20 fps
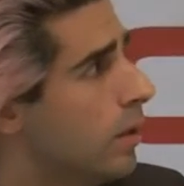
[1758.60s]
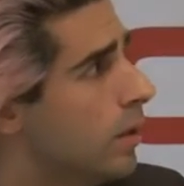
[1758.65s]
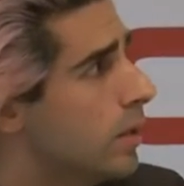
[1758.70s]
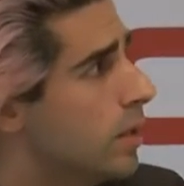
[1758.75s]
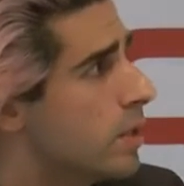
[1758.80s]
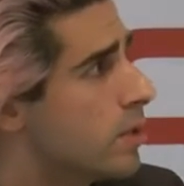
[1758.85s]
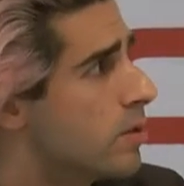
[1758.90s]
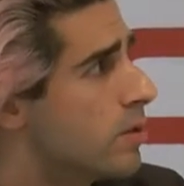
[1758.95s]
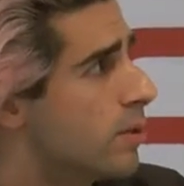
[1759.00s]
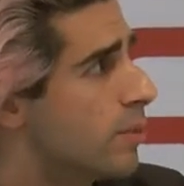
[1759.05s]

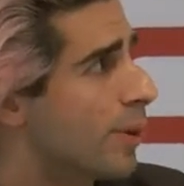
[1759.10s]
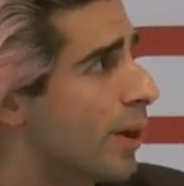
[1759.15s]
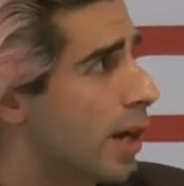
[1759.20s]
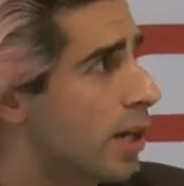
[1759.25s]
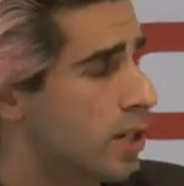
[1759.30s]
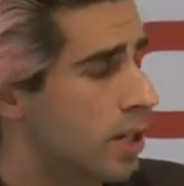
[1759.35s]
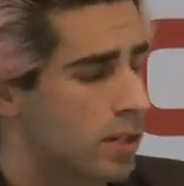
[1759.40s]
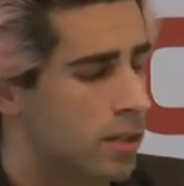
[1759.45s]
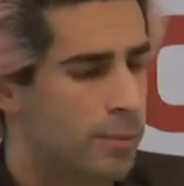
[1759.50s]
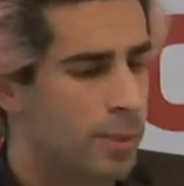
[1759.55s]
This is a
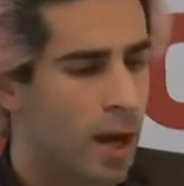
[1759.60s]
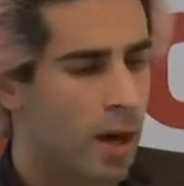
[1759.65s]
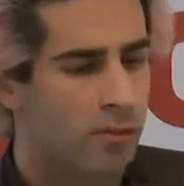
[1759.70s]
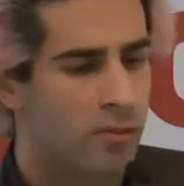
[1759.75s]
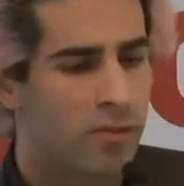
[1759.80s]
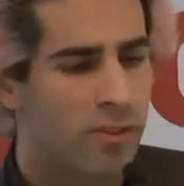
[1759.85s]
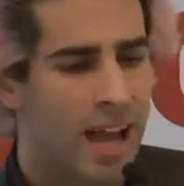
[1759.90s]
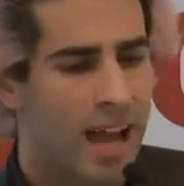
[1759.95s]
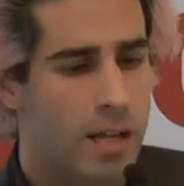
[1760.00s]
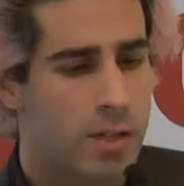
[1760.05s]
project about
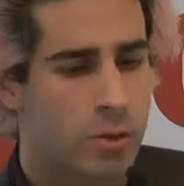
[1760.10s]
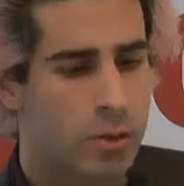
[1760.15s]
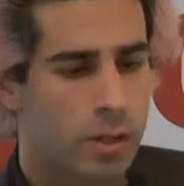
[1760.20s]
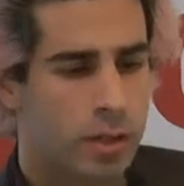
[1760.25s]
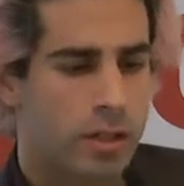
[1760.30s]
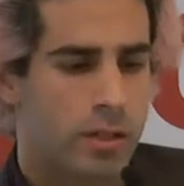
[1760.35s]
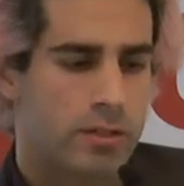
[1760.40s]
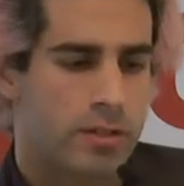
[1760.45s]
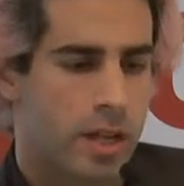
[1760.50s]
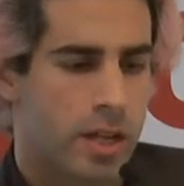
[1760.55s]
Flash
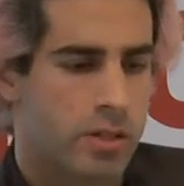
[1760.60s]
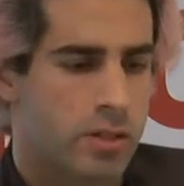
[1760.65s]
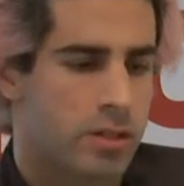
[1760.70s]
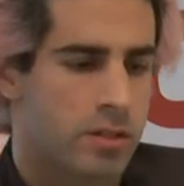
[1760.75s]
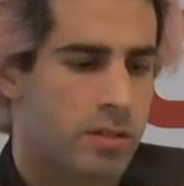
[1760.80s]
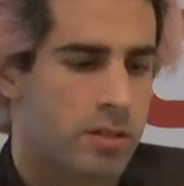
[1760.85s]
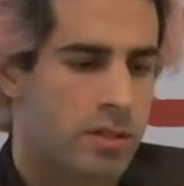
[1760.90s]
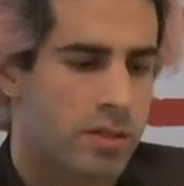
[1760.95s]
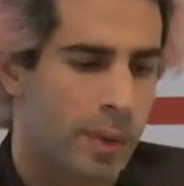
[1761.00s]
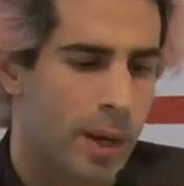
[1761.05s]

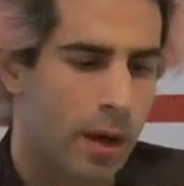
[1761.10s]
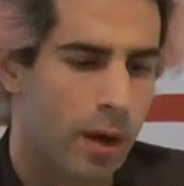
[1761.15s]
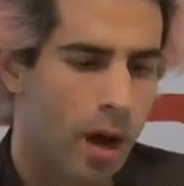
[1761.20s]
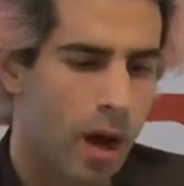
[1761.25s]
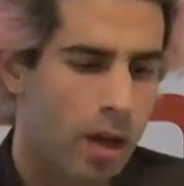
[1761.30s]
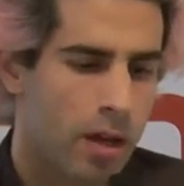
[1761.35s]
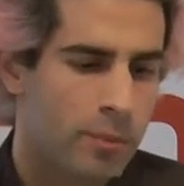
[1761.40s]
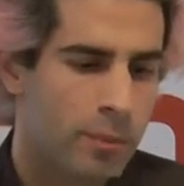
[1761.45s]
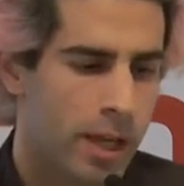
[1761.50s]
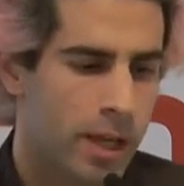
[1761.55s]
organizations. It's about
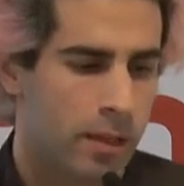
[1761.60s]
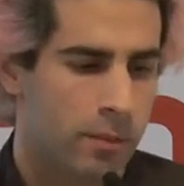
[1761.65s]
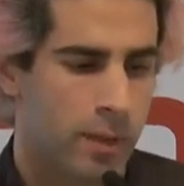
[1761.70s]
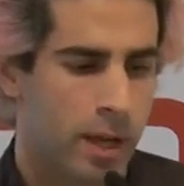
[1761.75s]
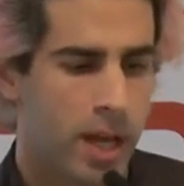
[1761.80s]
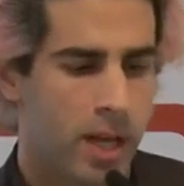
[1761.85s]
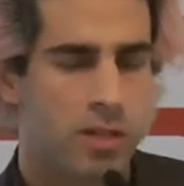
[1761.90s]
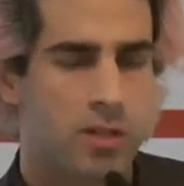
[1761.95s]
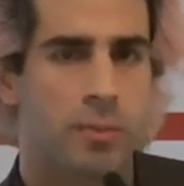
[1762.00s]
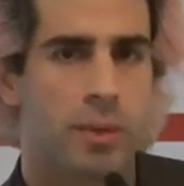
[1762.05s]
automating
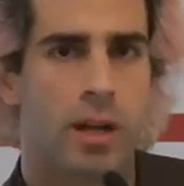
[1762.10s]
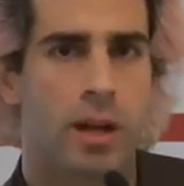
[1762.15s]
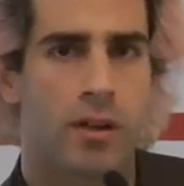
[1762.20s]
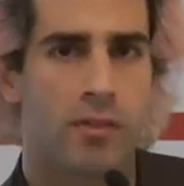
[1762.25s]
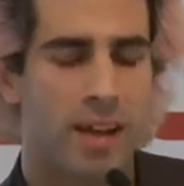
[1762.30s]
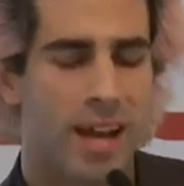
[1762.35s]
management of